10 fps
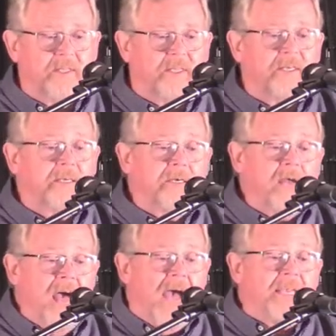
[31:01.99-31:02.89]
with the
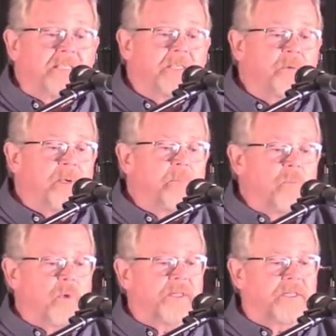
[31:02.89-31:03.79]
deer, I can
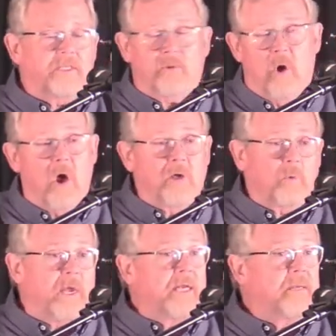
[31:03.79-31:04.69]
swim with the
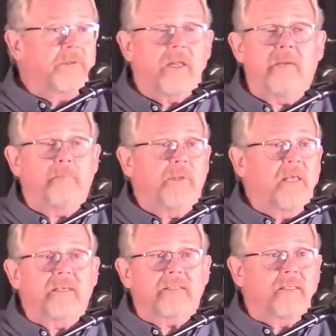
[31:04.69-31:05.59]
swan. When I'm sleepy,
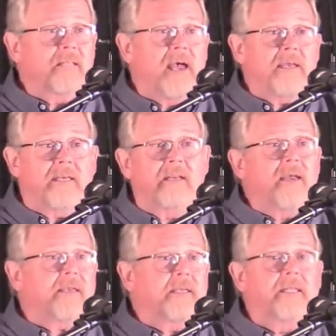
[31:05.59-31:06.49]
there's a lion
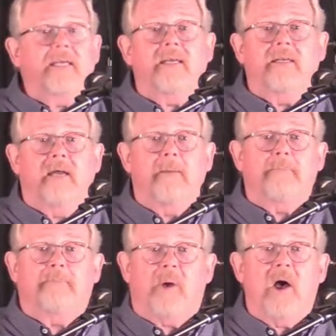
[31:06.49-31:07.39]
I can lean
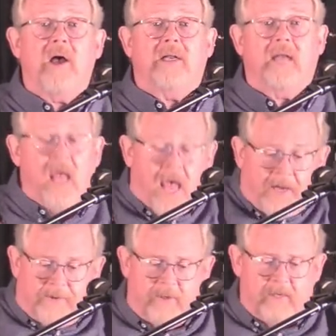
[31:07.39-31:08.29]
upon.
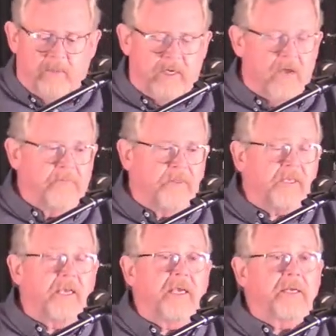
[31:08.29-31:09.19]
Dreaming of
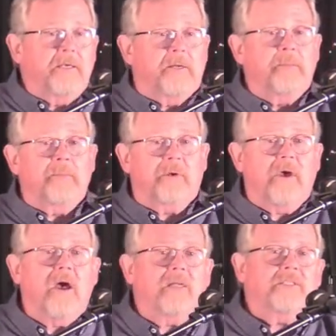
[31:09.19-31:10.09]
the
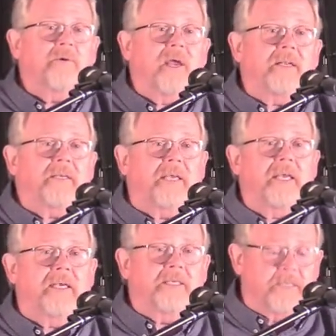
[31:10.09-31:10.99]
kingdom, God's great
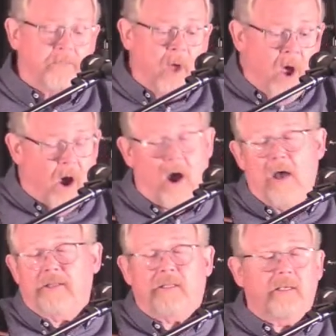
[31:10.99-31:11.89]
kingdom,
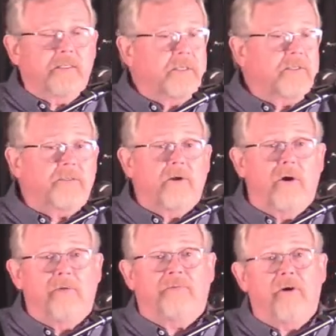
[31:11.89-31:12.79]
all the things in
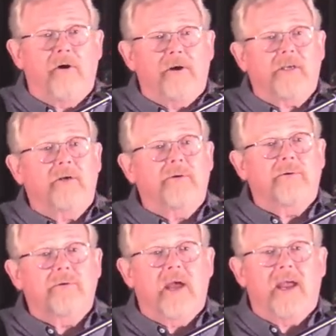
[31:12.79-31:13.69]
store for
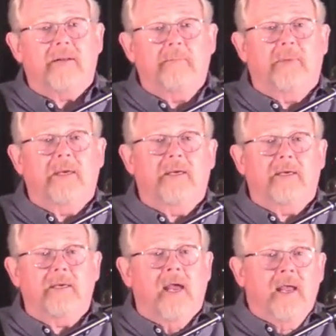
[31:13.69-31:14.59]
you and
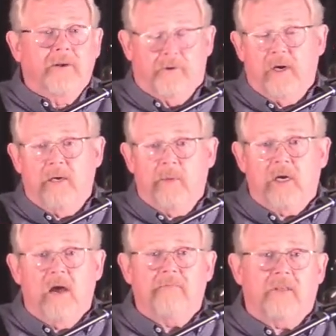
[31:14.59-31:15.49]
me.
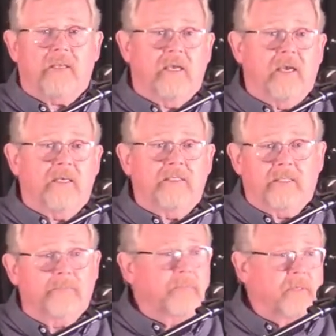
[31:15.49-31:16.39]
Dreaming of the
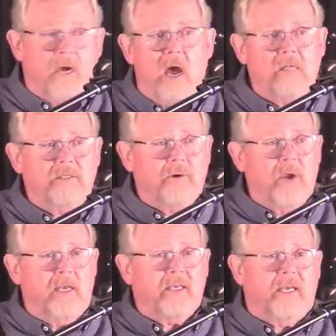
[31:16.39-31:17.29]
kingdom, God's
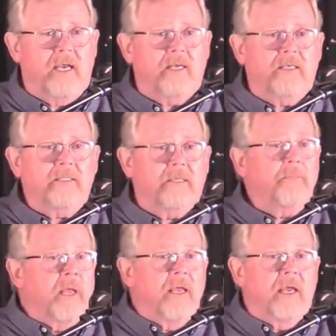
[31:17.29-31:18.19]
great
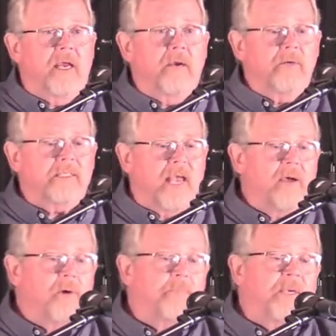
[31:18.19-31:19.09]
kingdom, here is
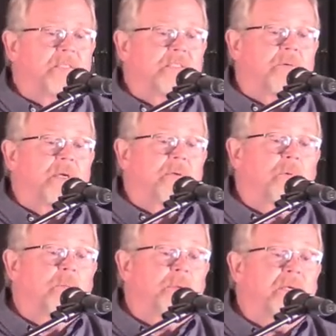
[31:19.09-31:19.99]
how I picture it
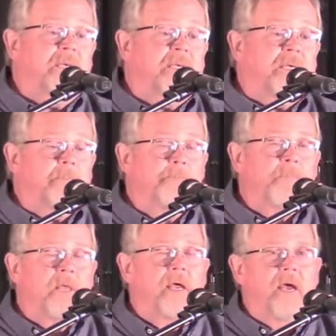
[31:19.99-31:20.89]
will be.
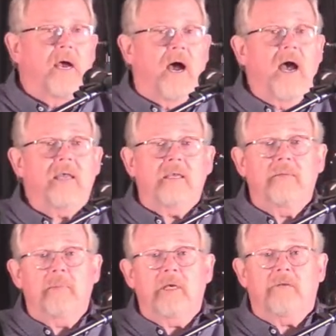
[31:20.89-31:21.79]
I
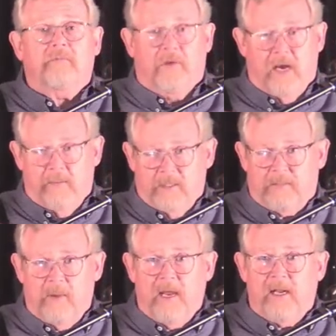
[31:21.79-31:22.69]
can meet
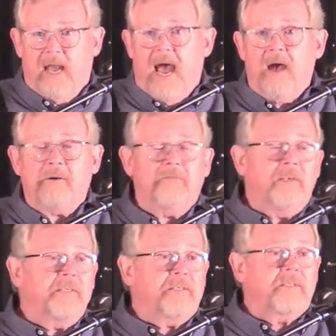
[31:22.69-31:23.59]
famous men out of
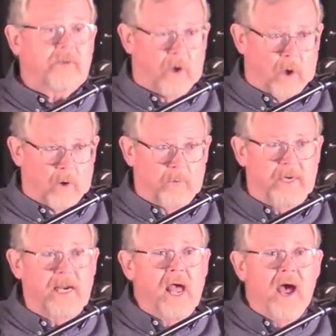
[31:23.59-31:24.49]
his
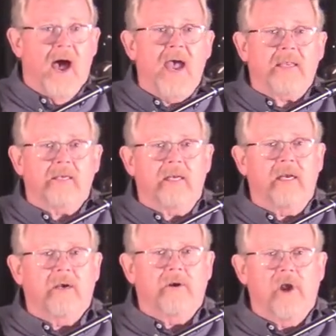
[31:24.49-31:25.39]
story. I can
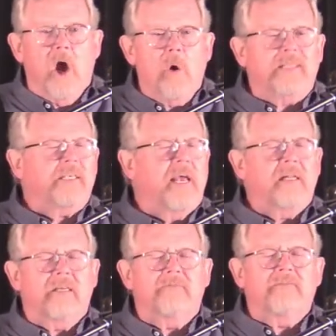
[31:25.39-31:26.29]
hear Noah
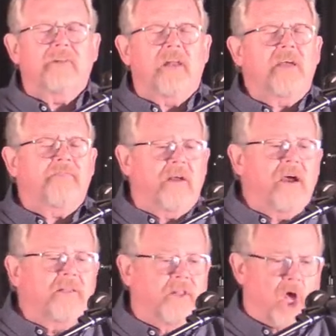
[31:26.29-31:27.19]
tell of life out
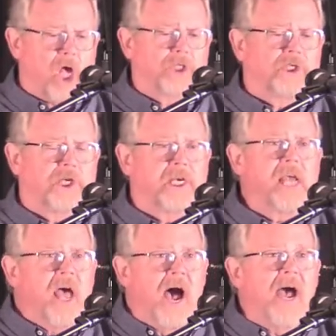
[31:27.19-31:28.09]
on the sea.
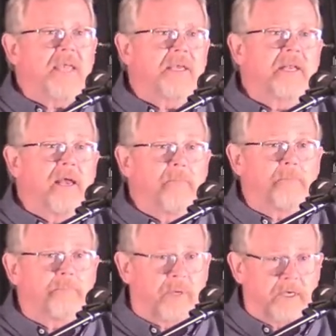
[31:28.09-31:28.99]
I can help
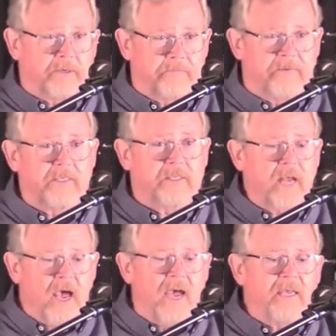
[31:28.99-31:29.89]
Peter fish.
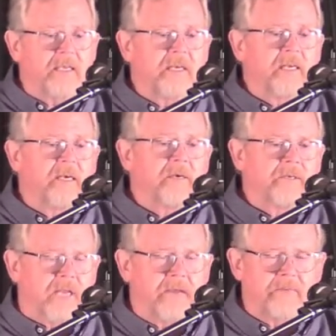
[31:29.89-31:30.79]
I can hear
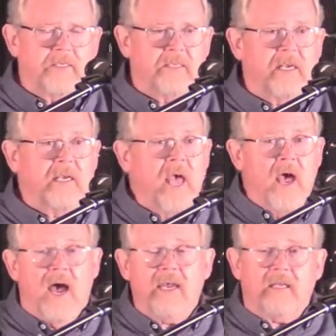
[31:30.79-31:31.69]
David sing.
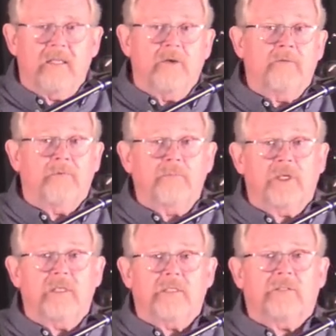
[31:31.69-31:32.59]
I can learn from
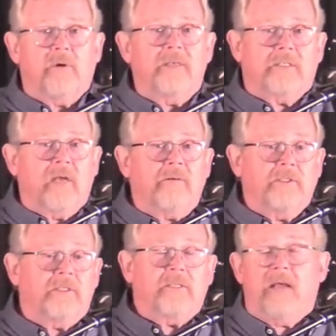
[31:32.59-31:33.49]
Jesus Christ out
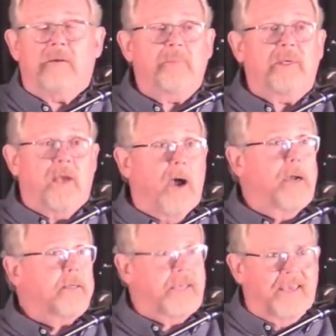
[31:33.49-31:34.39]
just how to be
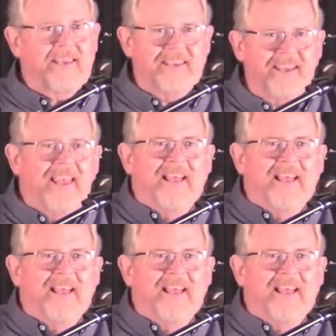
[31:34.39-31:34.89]
a king.